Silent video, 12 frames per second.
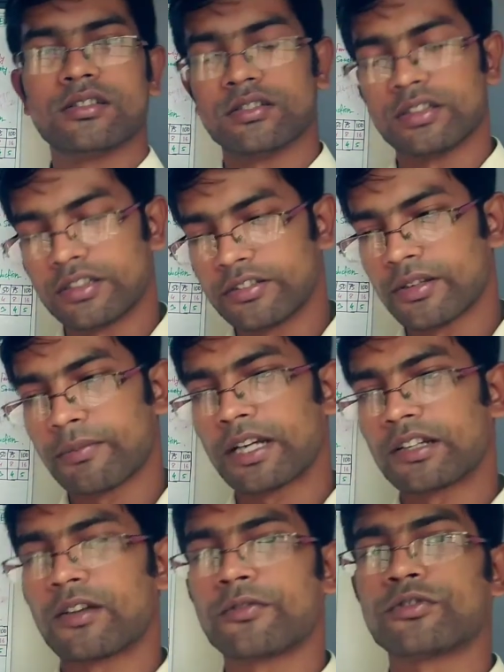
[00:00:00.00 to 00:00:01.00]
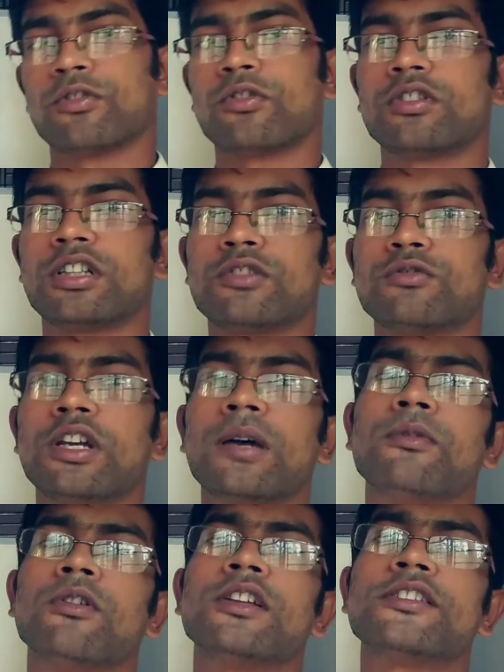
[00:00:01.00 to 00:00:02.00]
it is a matter of sorrow that we have
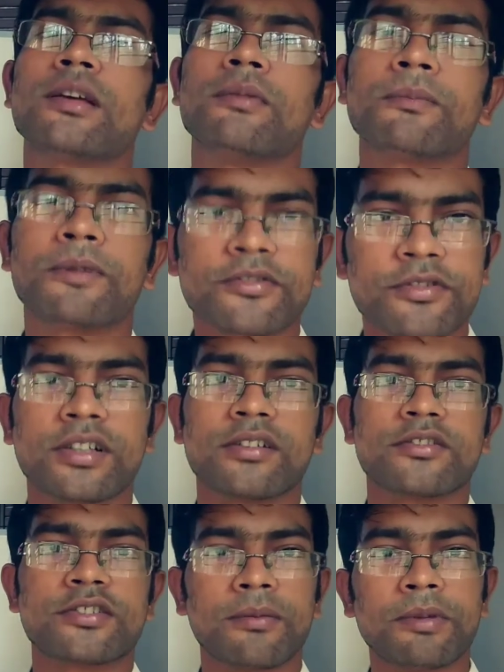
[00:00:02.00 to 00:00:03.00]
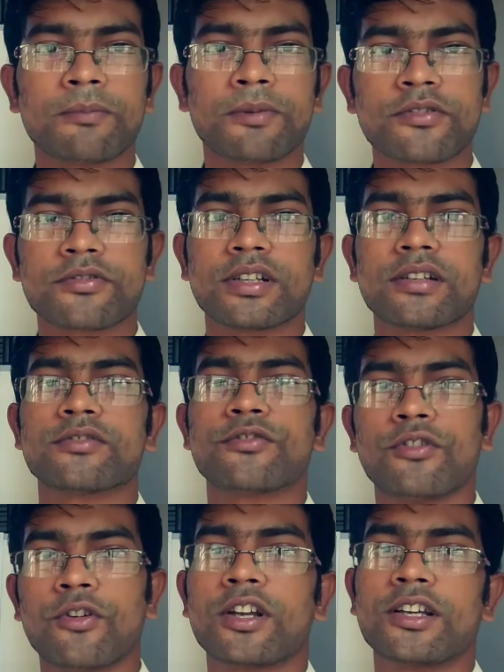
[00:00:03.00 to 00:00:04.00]
only 7%
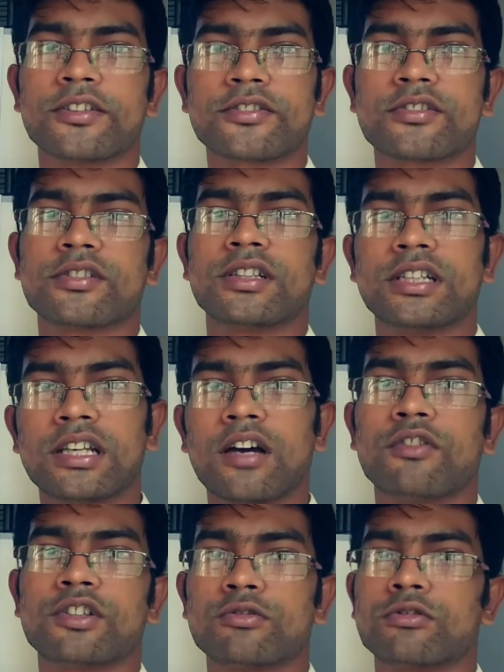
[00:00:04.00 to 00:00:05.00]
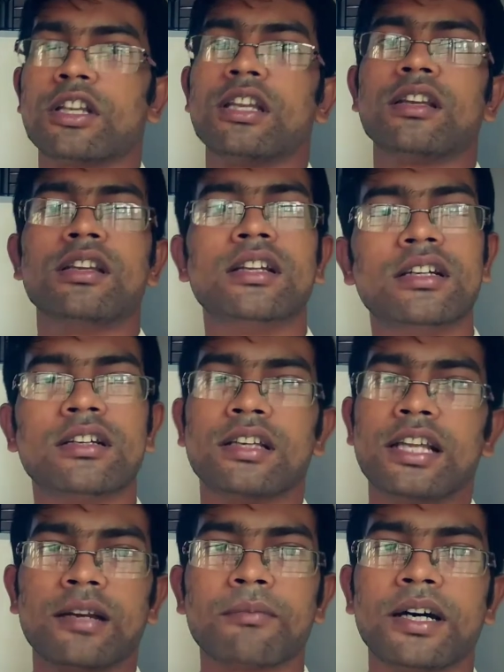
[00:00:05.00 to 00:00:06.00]
forest in our total
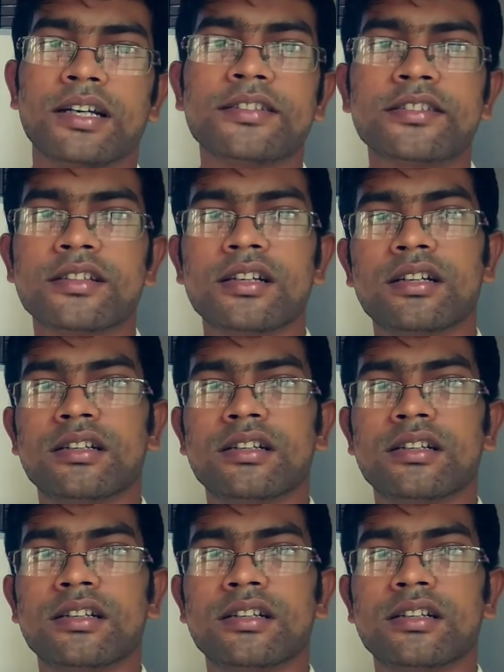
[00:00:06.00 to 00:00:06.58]
land mass.